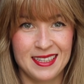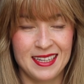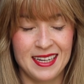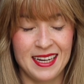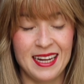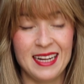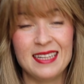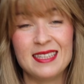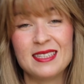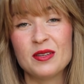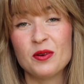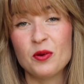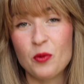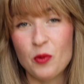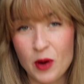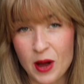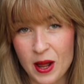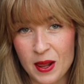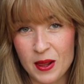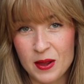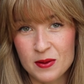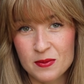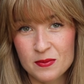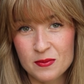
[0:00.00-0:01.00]
it's
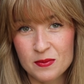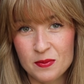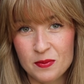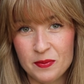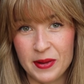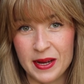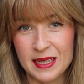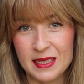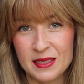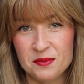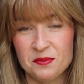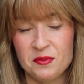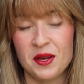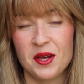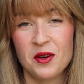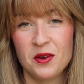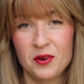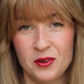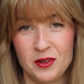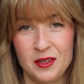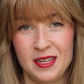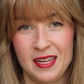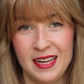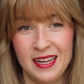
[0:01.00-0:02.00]
well past my
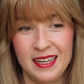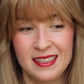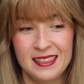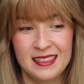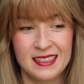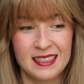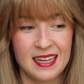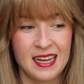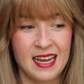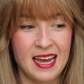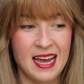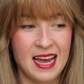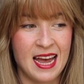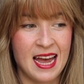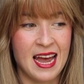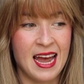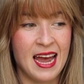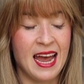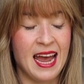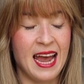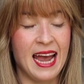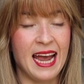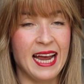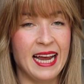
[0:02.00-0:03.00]
holidays
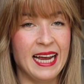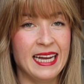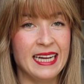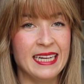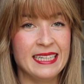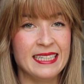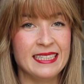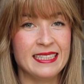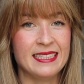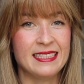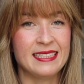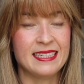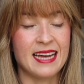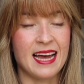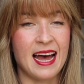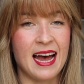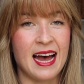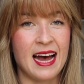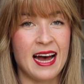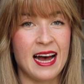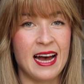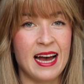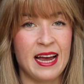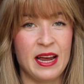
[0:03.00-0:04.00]
and
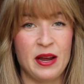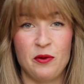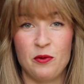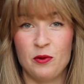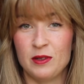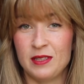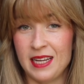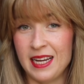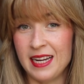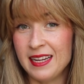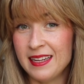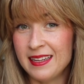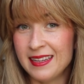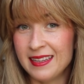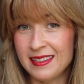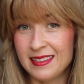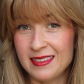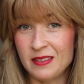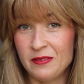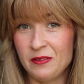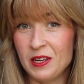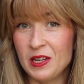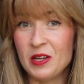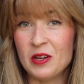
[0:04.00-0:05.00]
I was editing
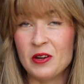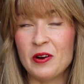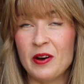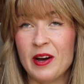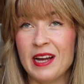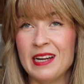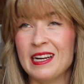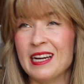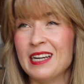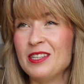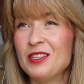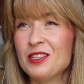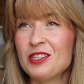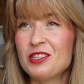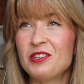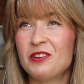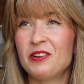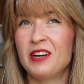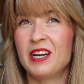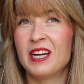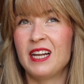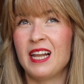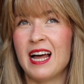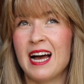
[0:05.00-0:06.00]
this video and I just
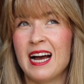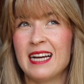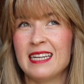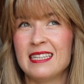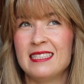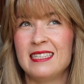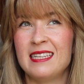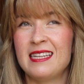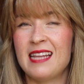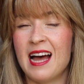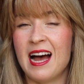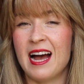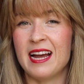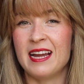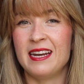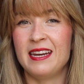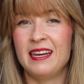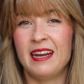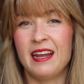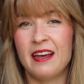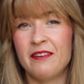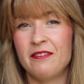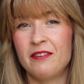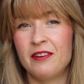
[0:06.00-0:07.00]
realized that I
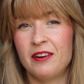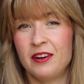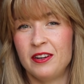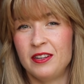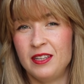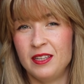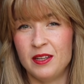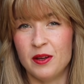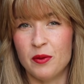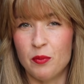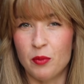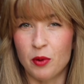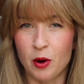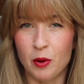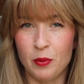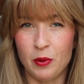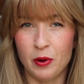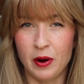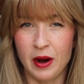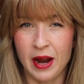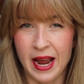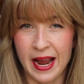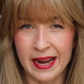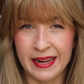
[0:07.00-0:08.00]
never did a
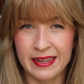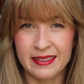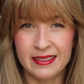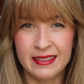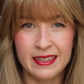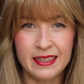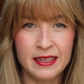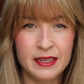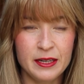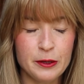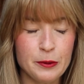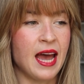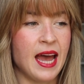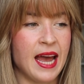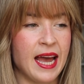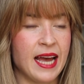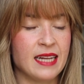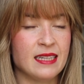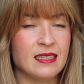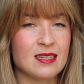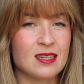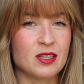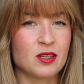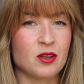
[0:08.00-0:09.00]
proper ending,
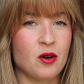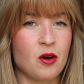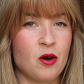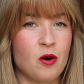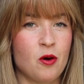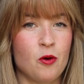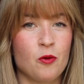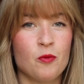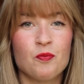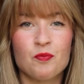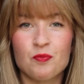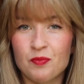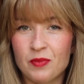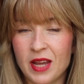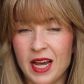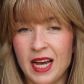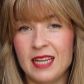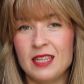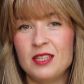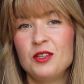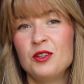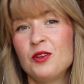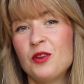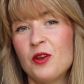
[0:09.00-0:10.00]
and so
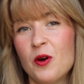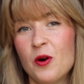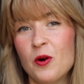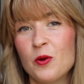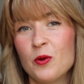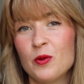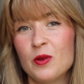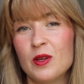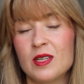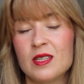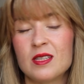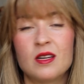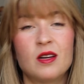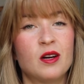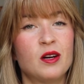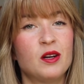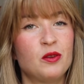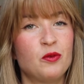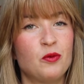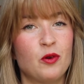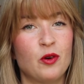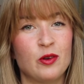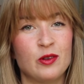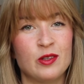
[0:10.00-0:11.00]
as you know, the
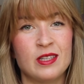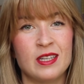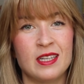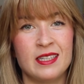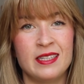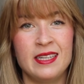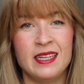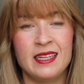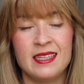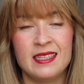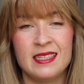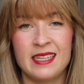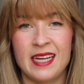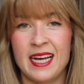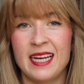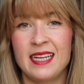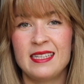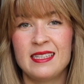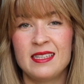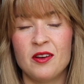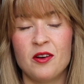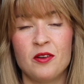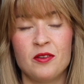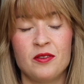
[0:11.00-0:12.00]
skirt was
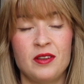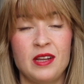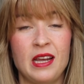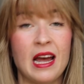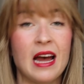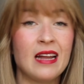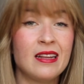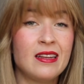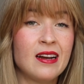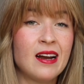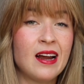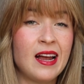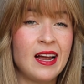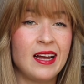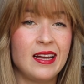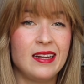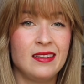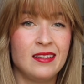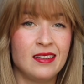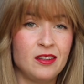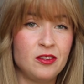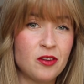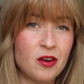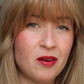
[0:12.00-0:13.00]
success. On the other
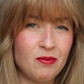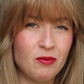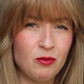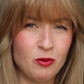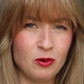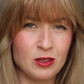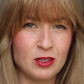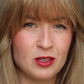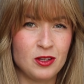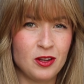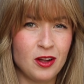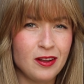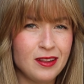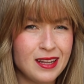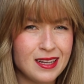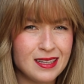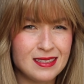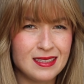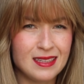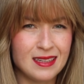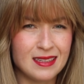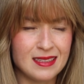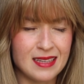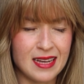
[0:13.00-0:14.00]
hand, the top was not
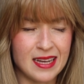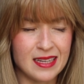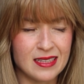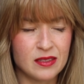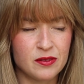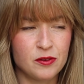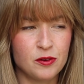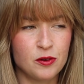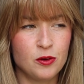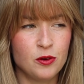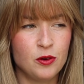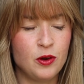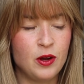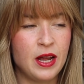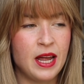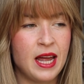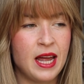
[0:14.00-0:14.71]
that successful,